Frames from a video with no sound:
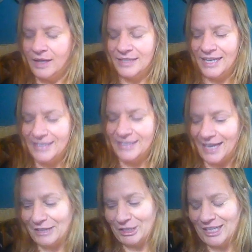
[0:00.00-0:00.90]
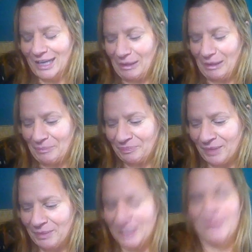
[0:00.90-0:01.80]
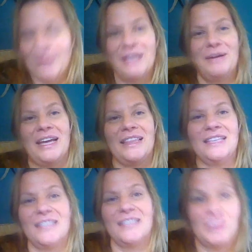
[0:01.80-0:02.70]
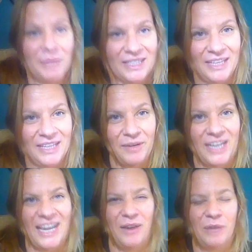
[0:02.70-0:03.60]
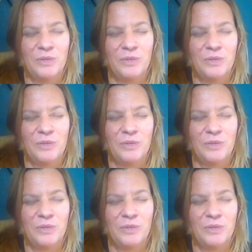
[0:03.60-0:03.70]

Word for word: A side tangent. Um, but so anyway, this is a big thing right now.